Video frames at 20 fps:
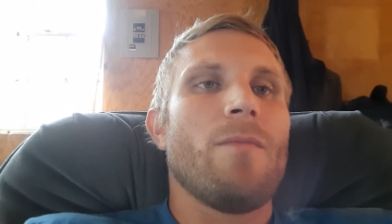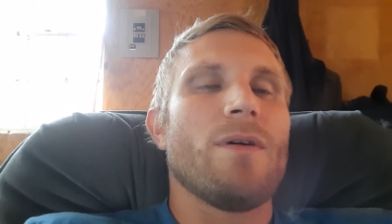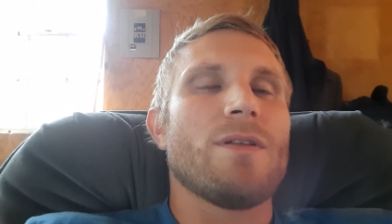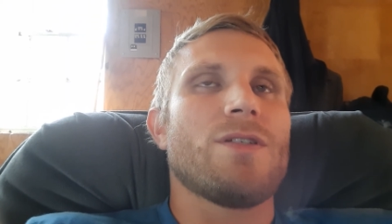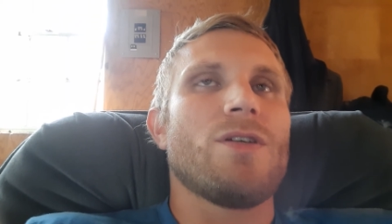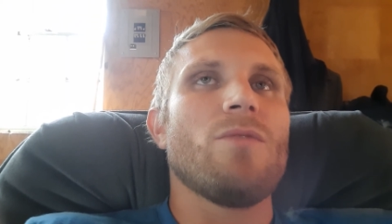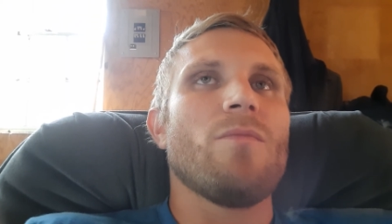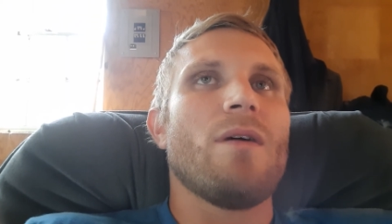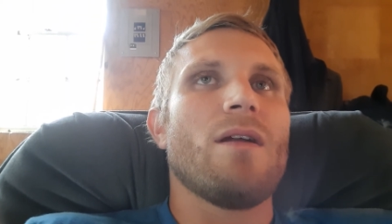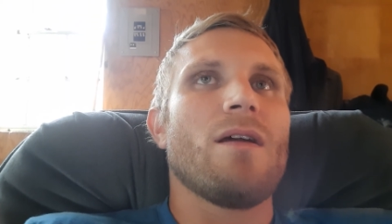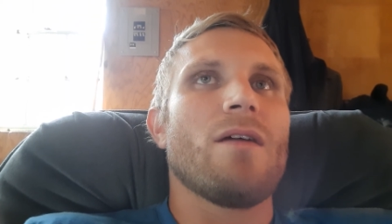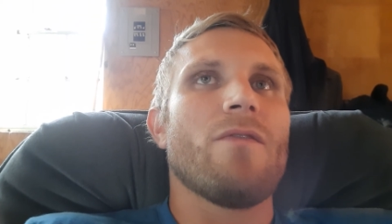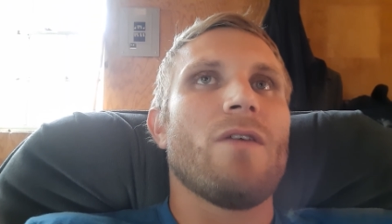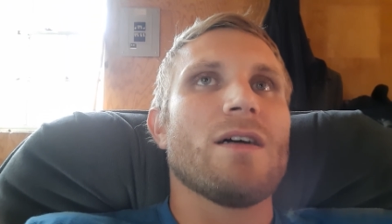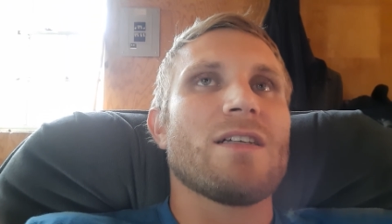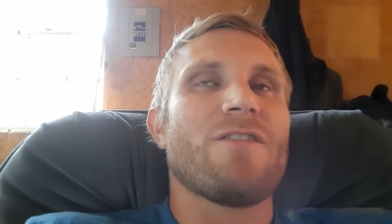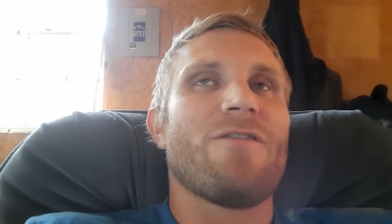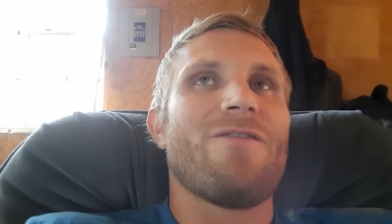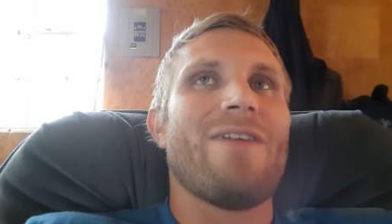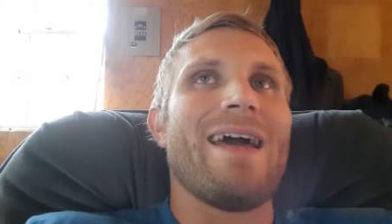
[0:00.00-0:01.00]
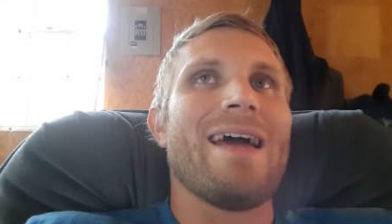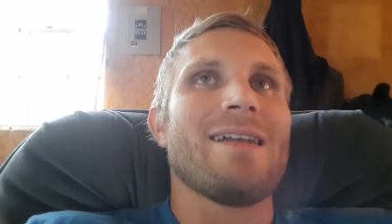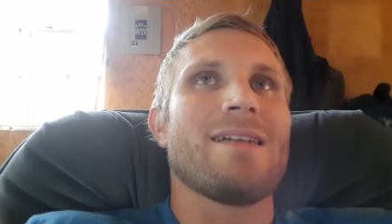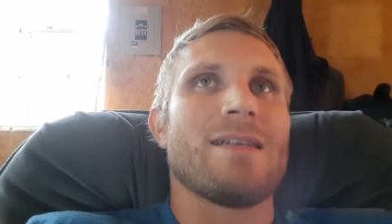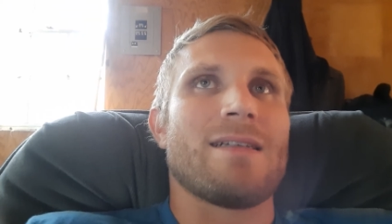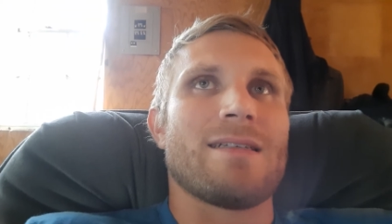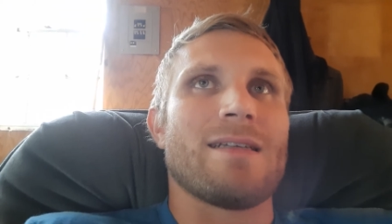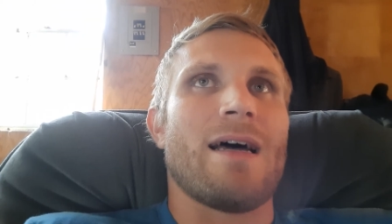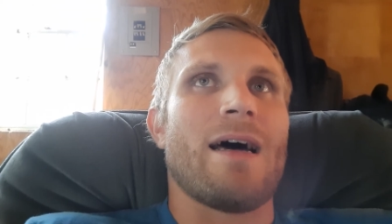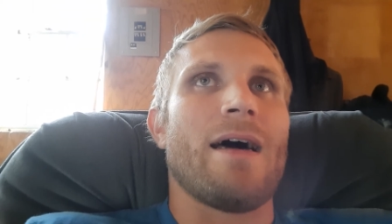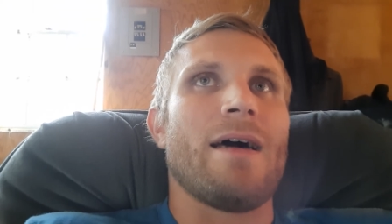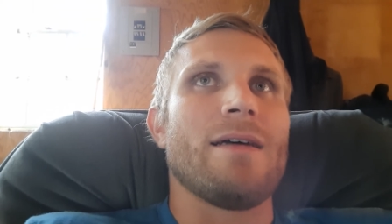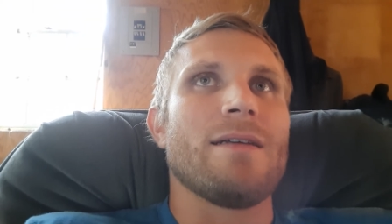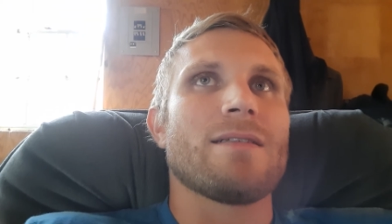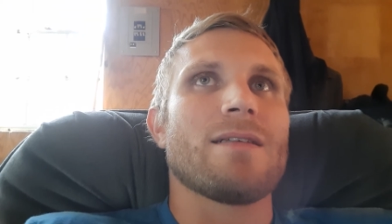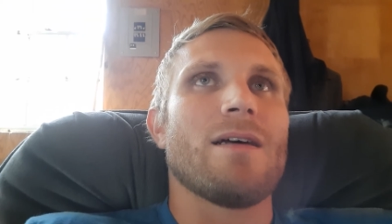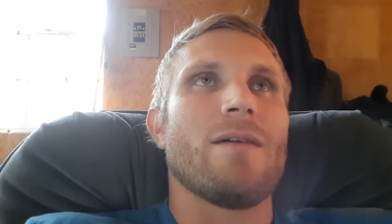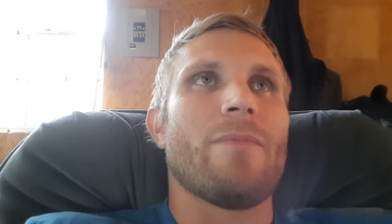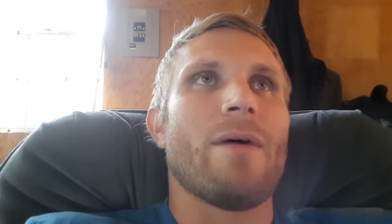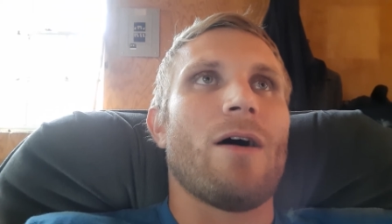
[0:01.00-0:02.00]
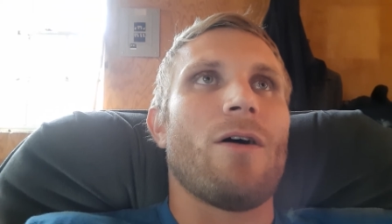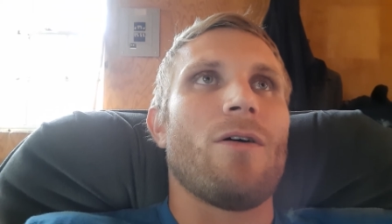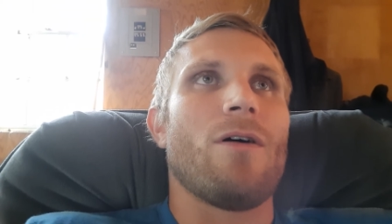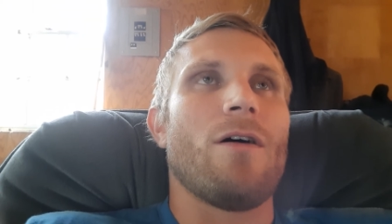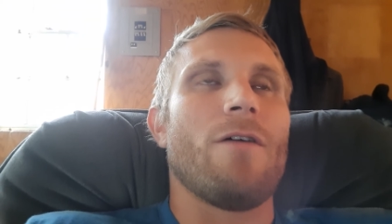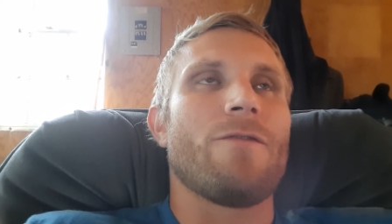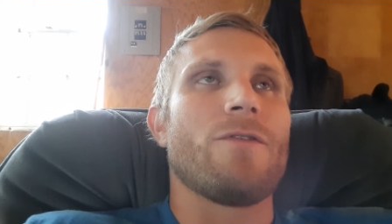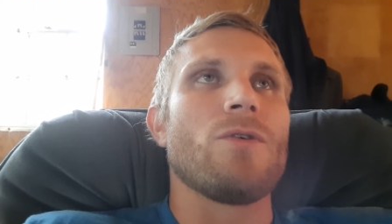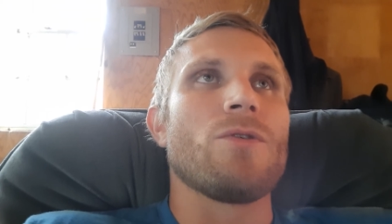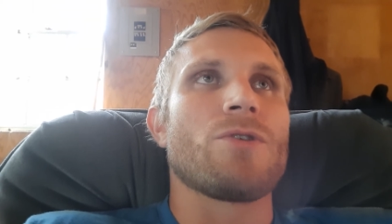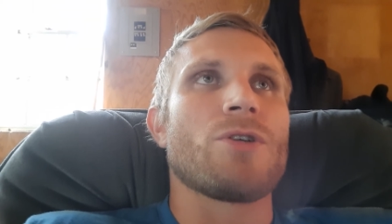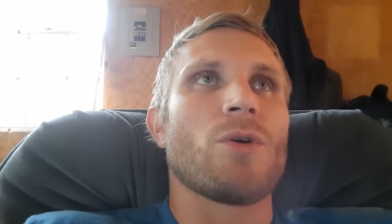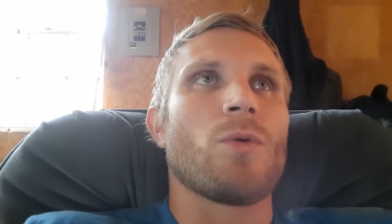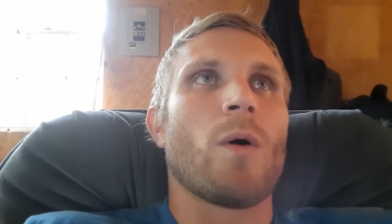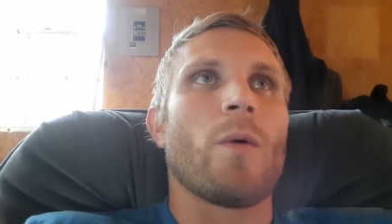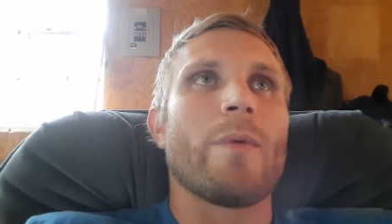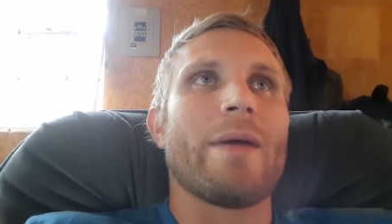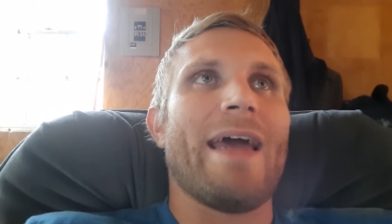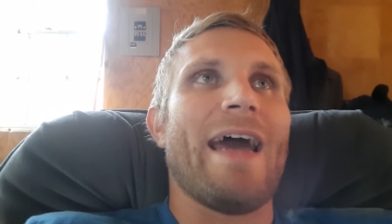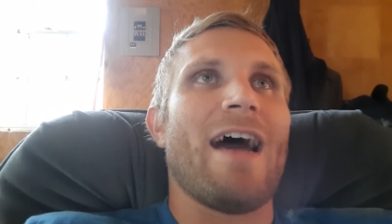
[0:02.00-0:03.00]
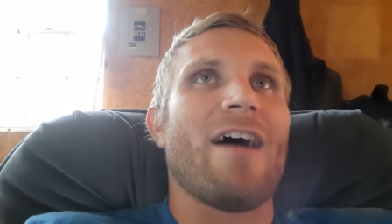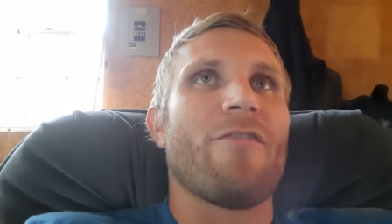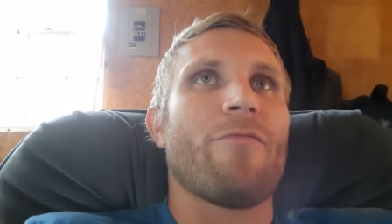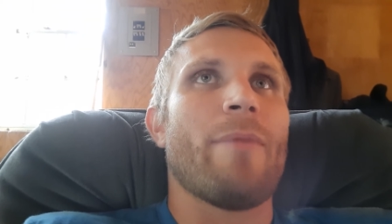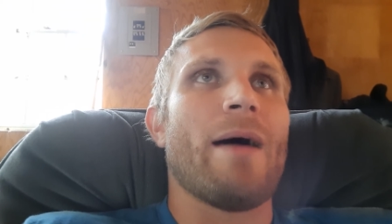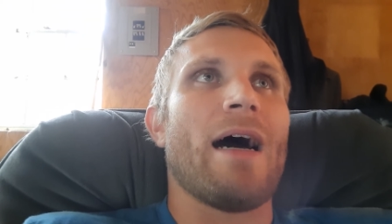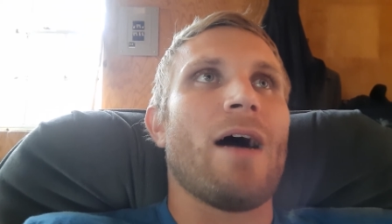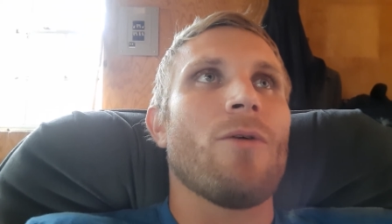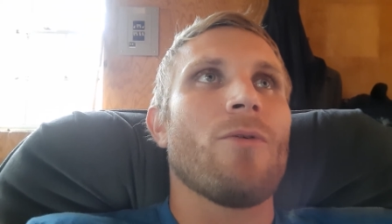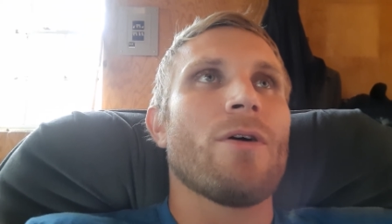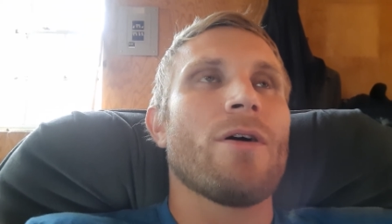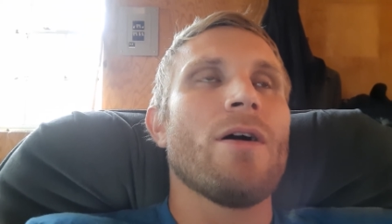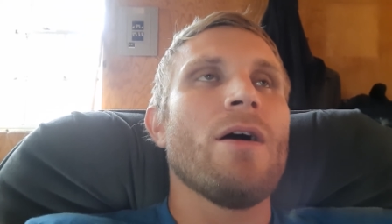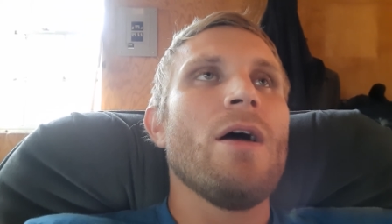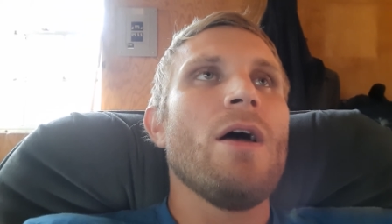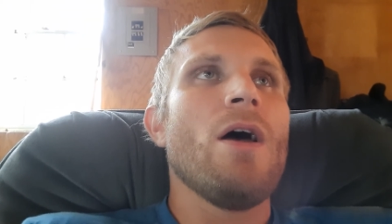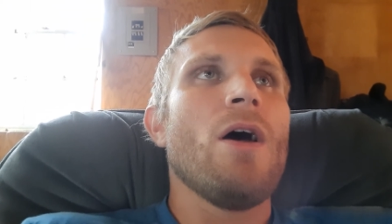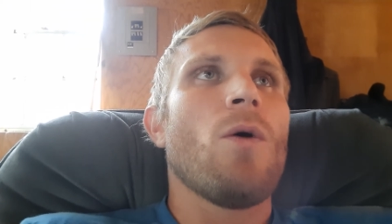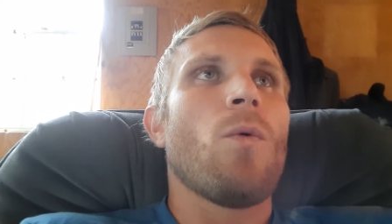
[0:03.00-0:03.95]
but too many of us fantasize about a future where we have power